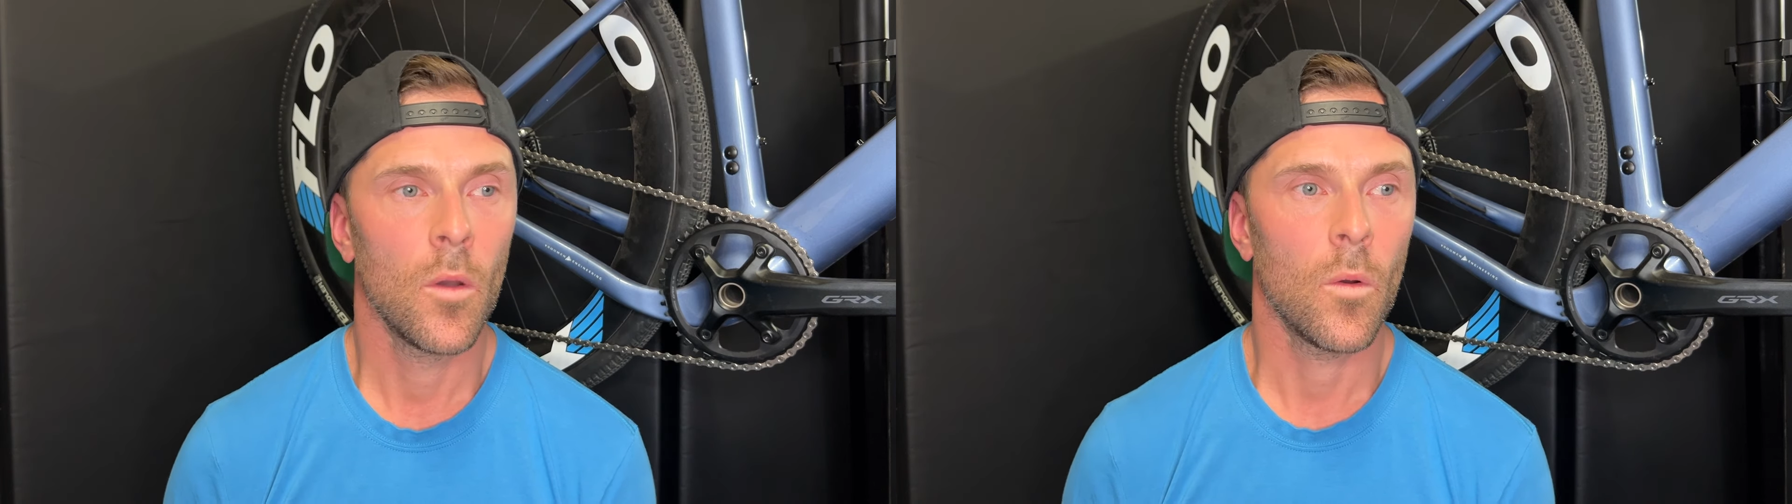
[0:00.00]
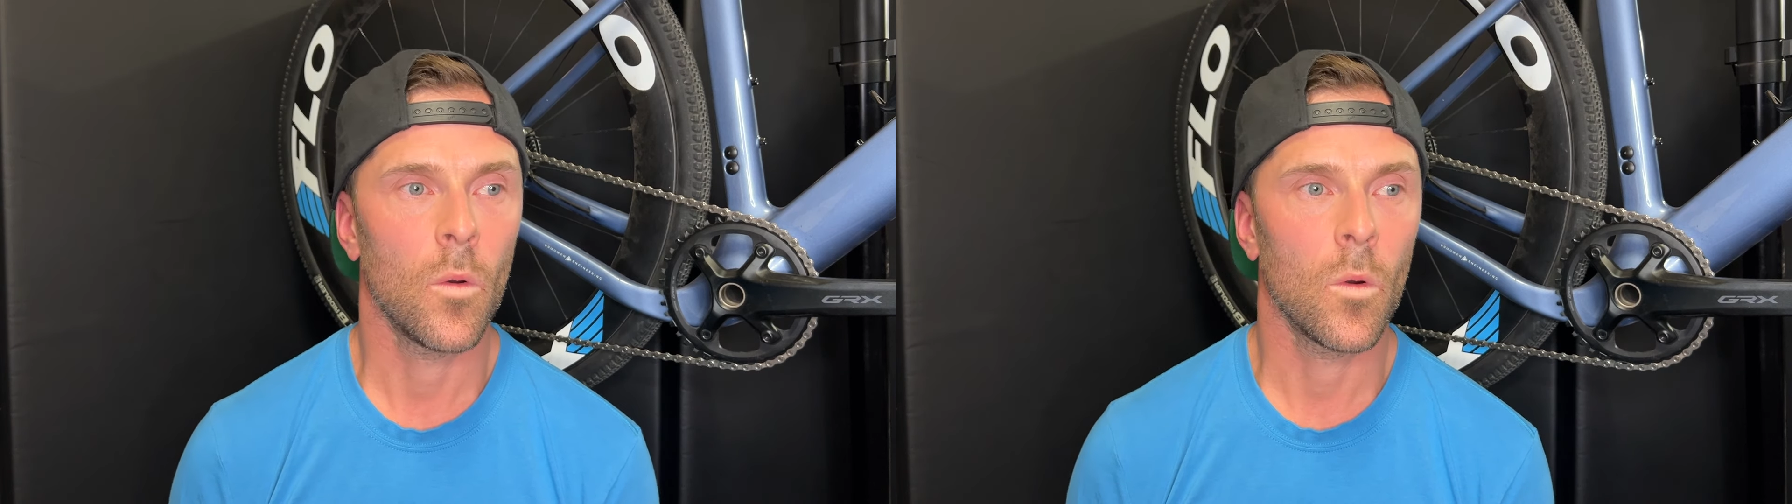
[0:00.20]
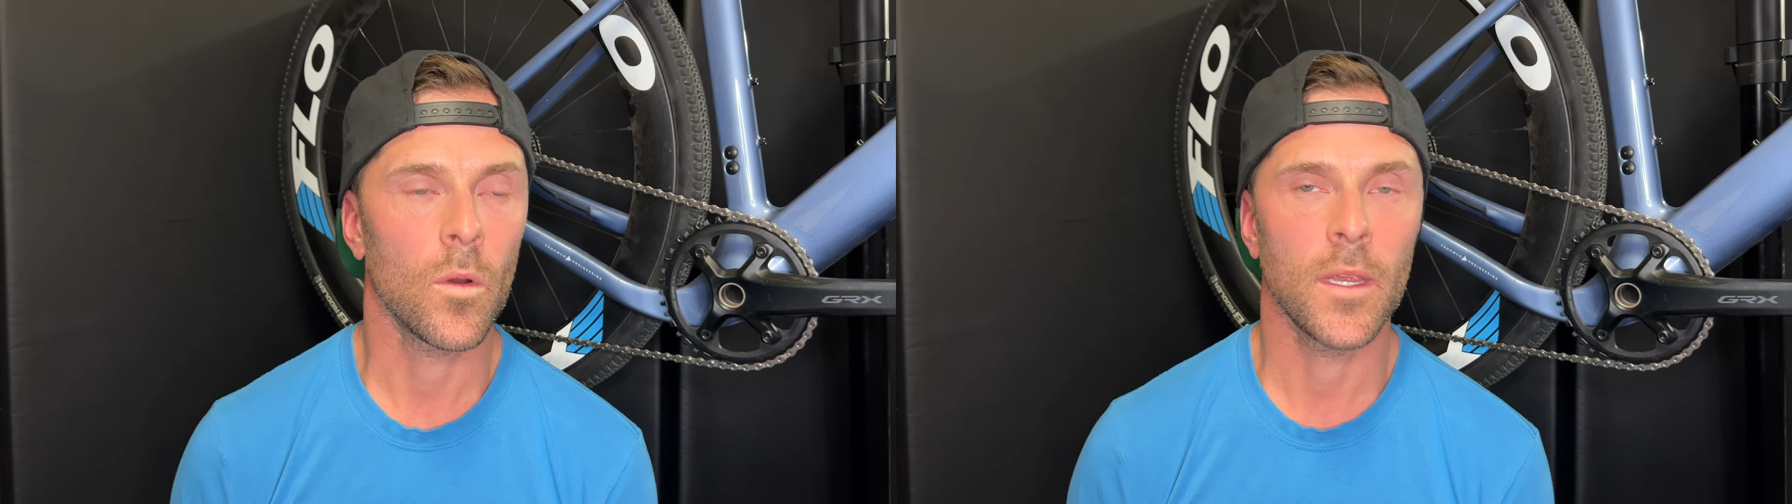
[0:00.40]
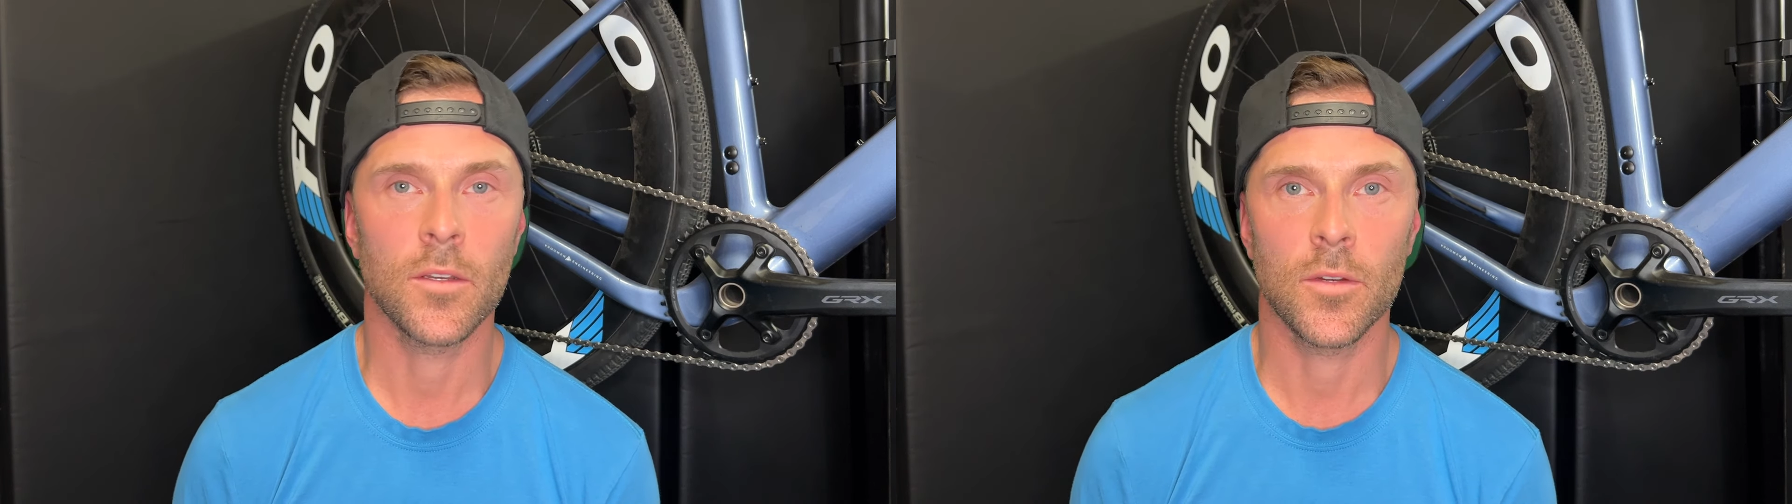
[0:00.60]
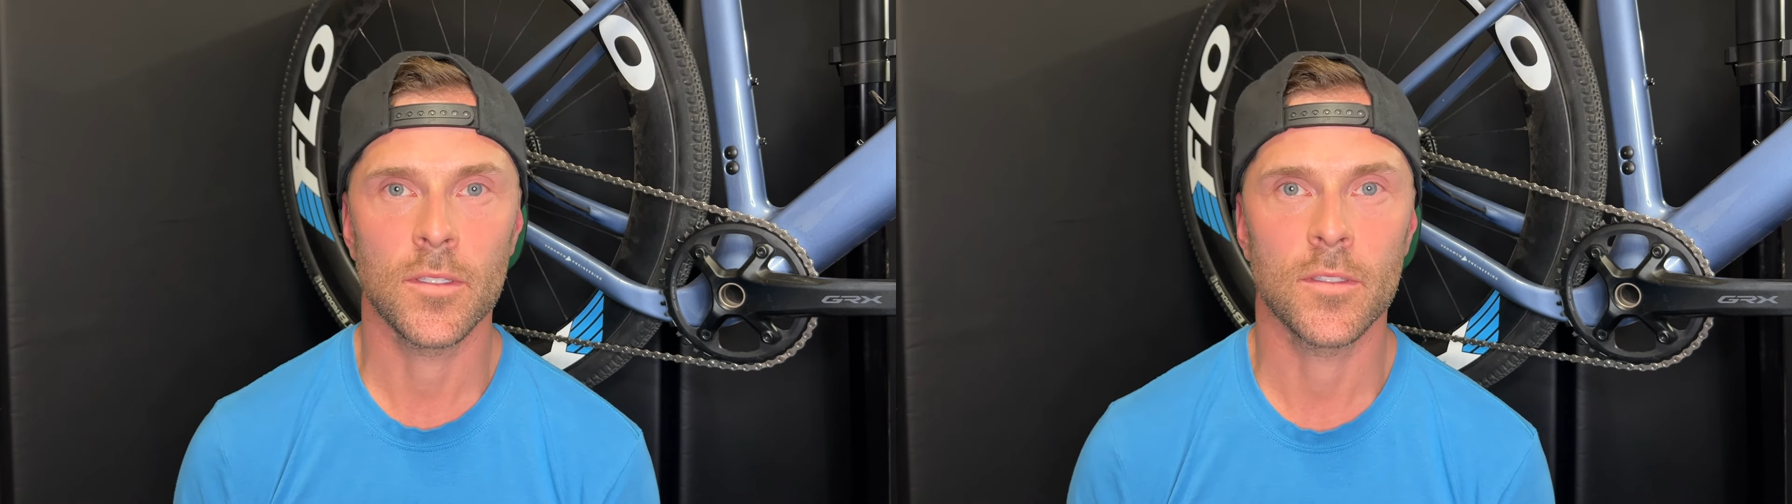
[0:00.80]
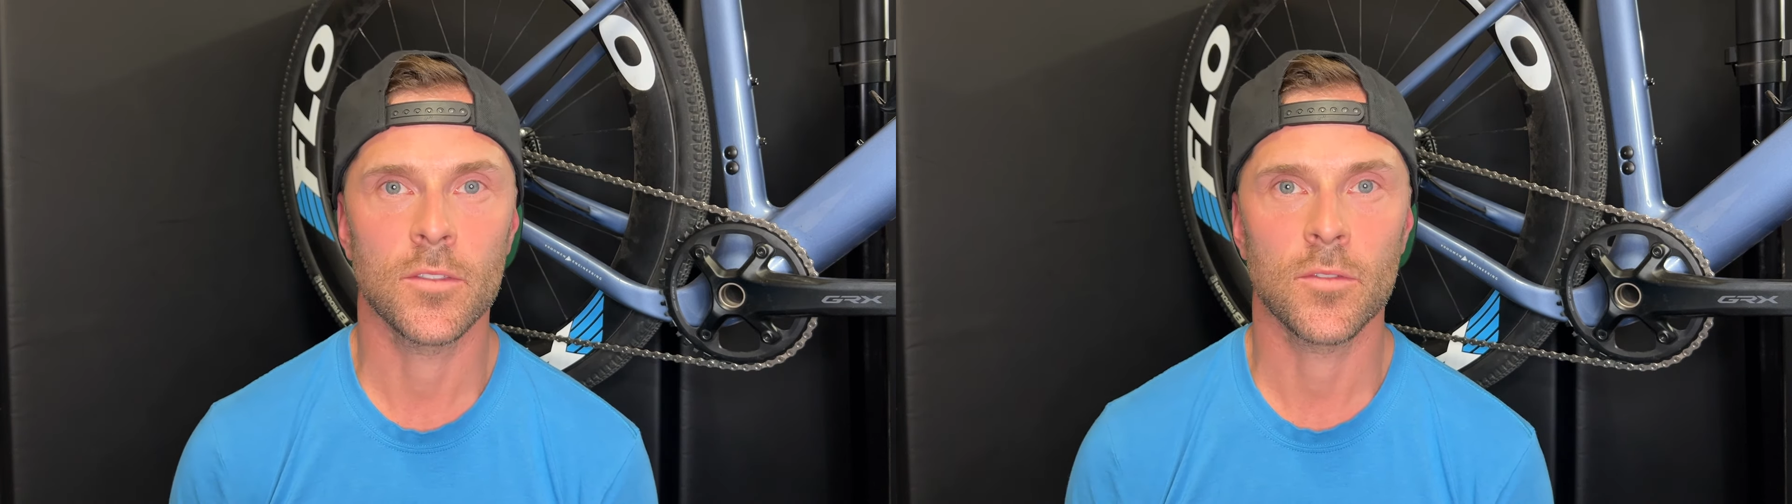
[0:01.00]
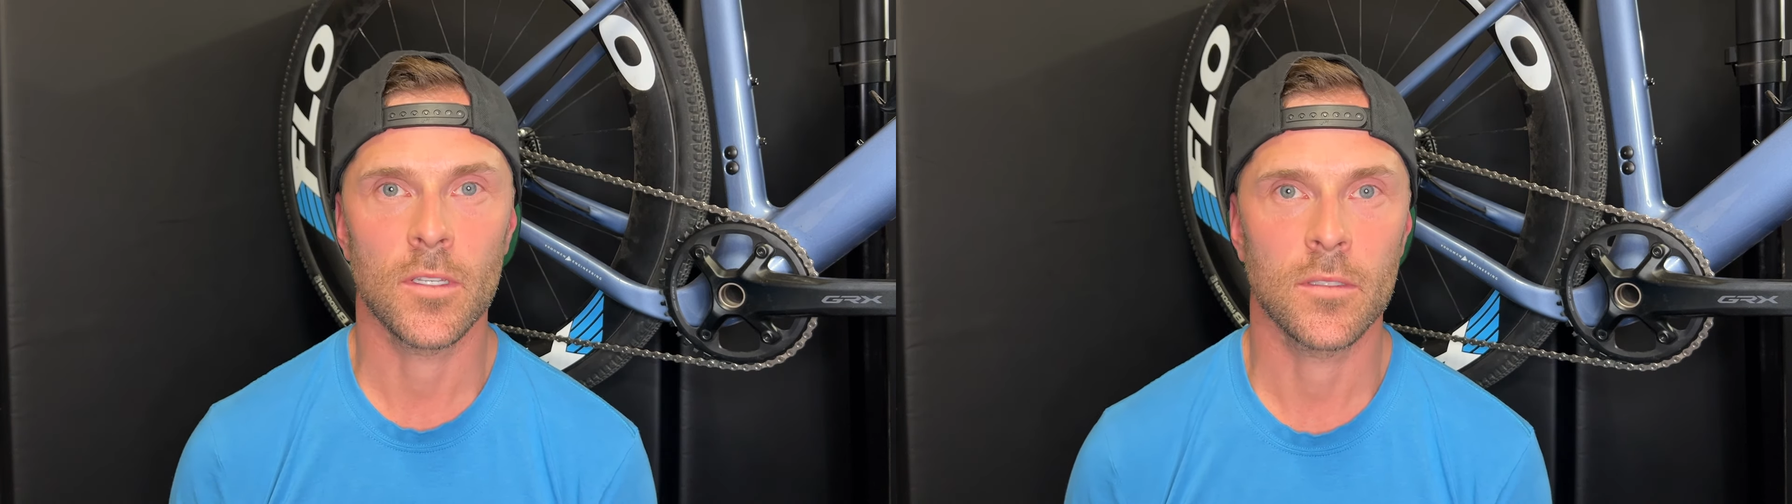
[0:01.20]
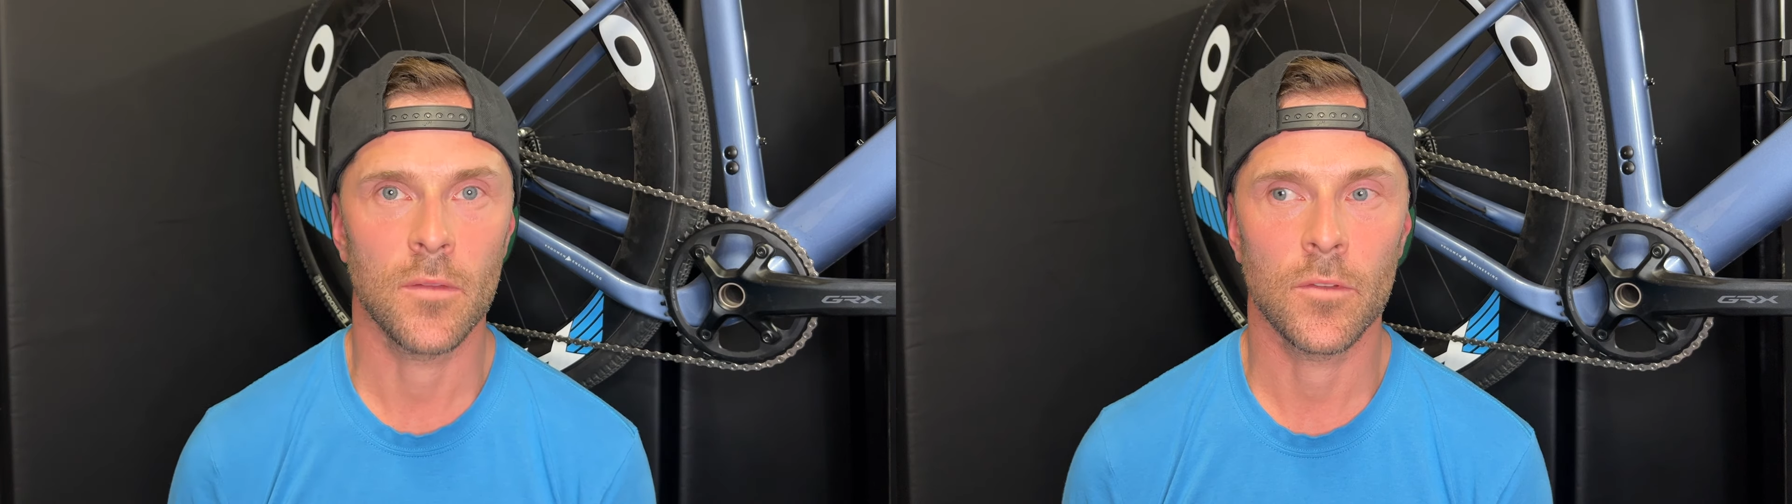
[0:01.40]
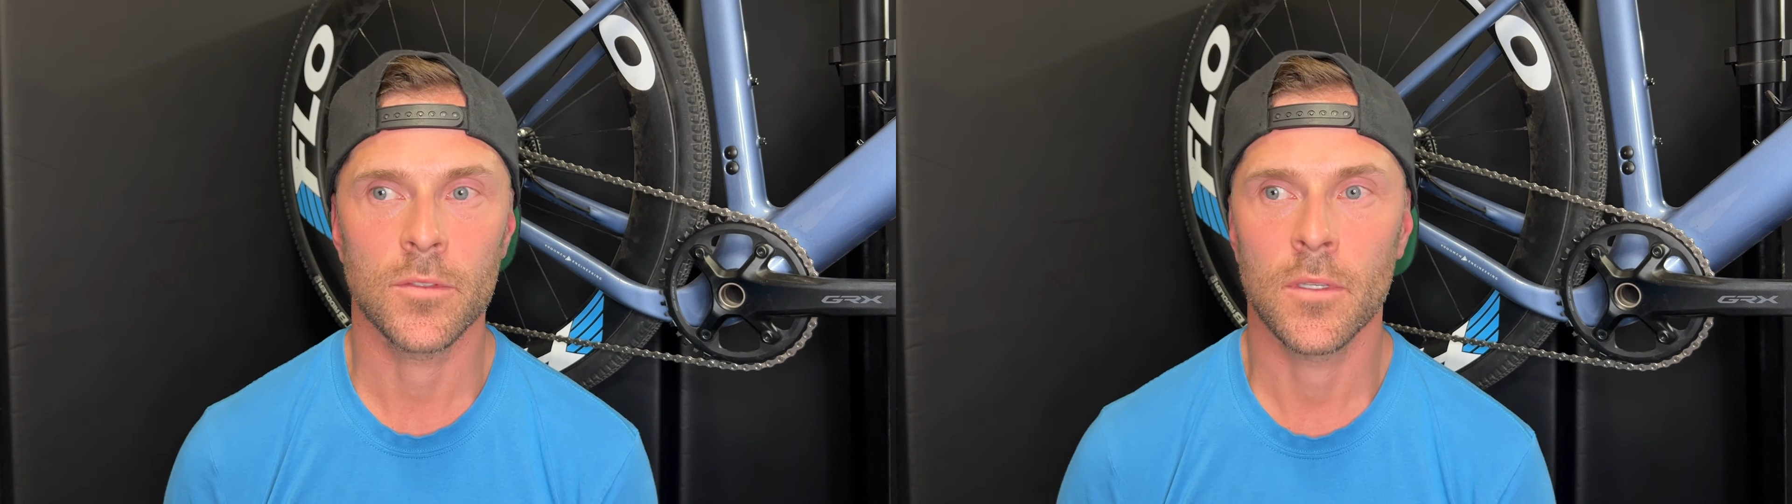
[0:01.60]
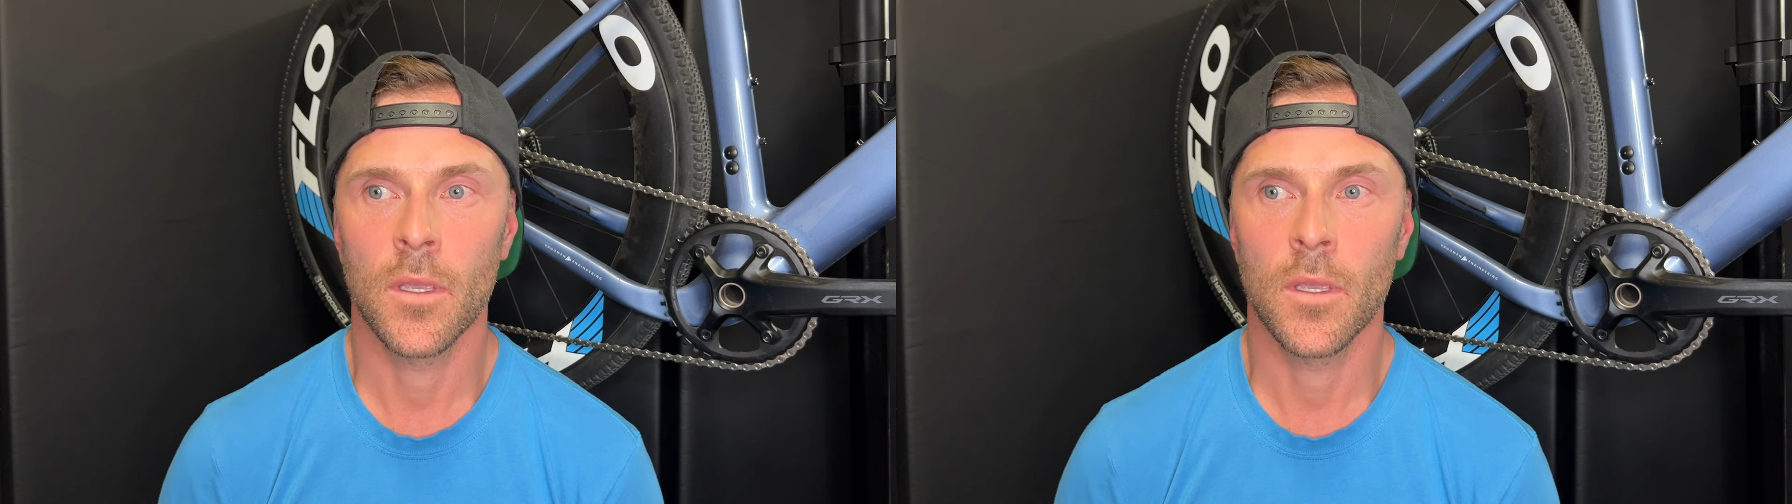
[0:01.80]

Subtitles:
or increases stress levels.